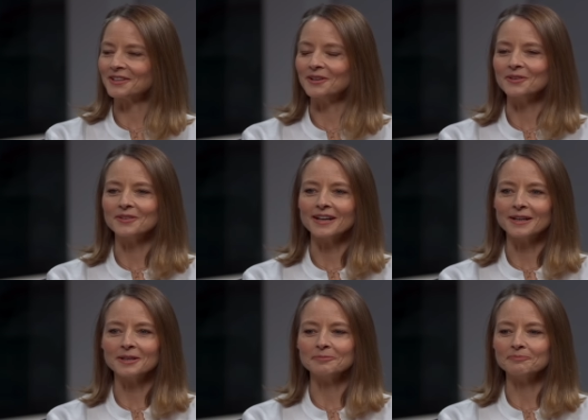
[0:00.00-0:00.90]
So,
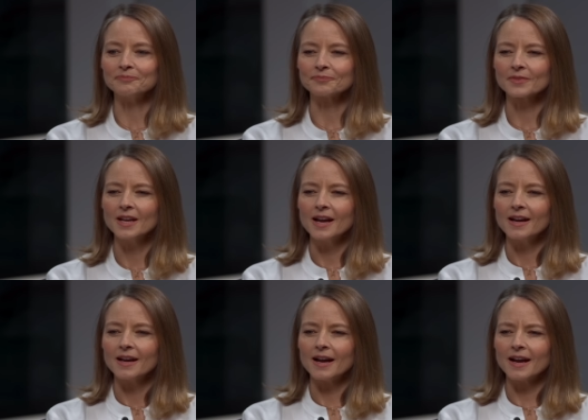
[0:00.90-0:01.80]
um,
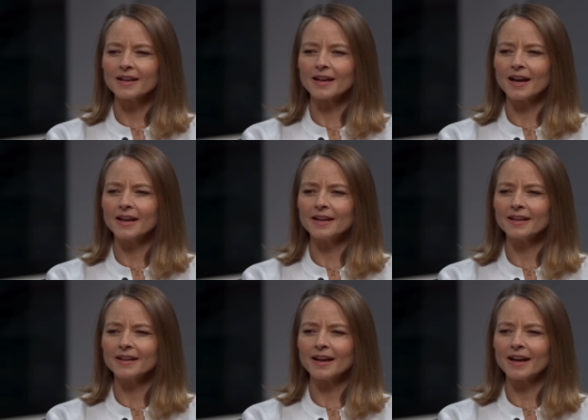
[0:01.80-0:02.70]
I,
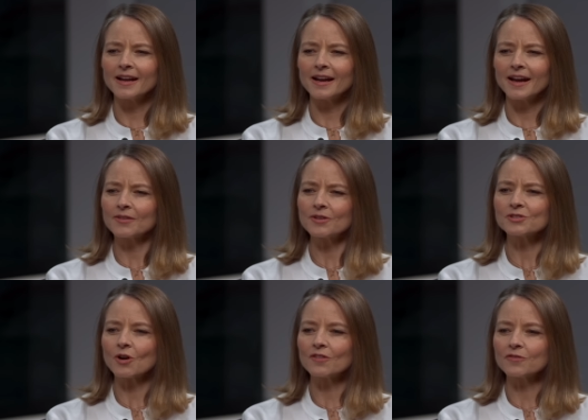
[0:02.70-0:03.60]
I, I don't know.
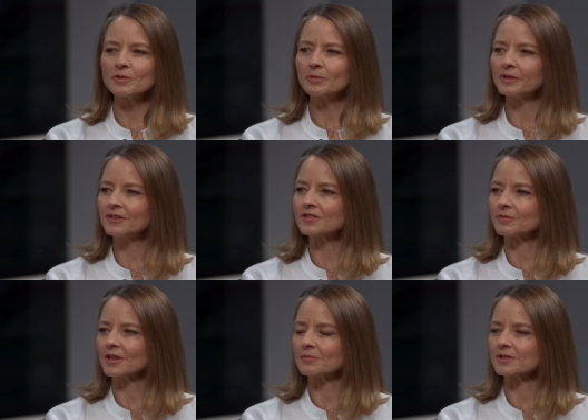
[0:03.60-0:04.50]
It's hard for me to believe
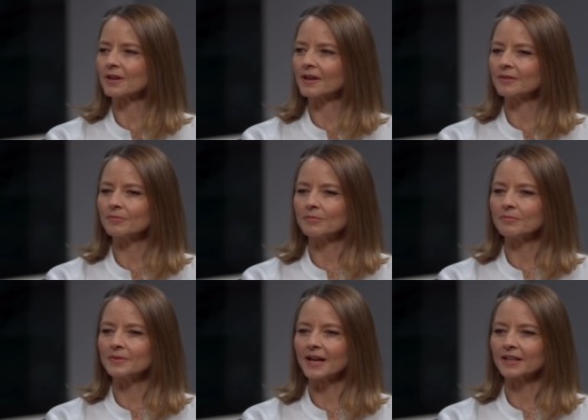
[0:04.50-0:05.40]
sometimes that I'm
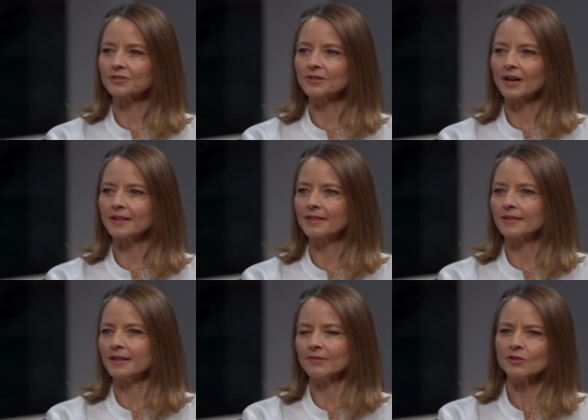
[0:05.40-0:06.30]
an actor, I,
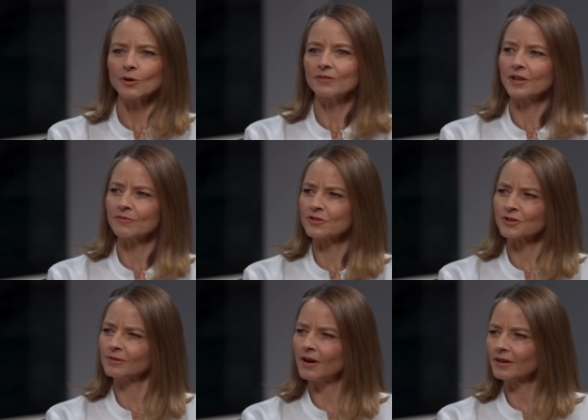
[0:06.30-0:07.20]
even though I've done it for
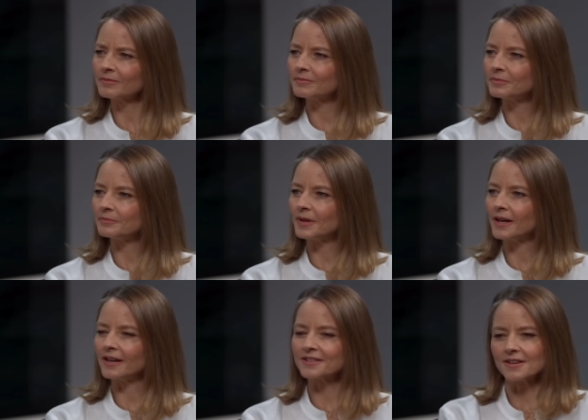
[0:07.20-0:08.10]
so long.
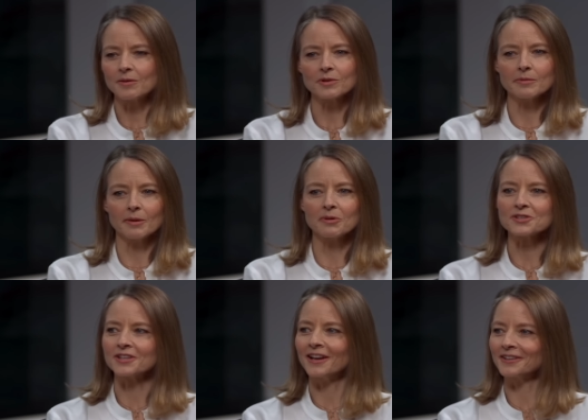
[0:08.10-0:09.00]
Uh, it's not really my
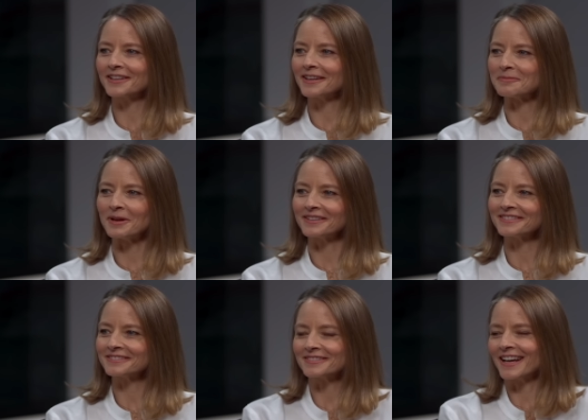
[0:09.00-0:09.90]
personality. I'm not
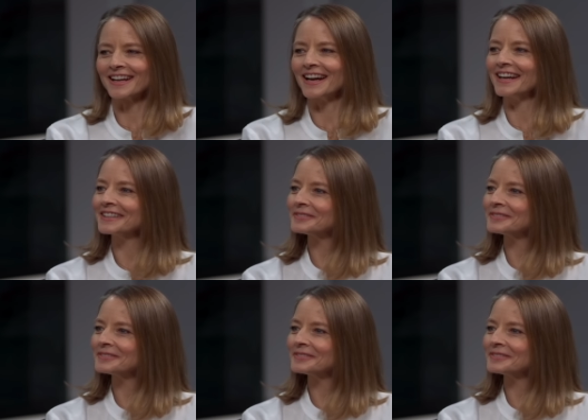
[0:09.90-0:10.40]
that guy.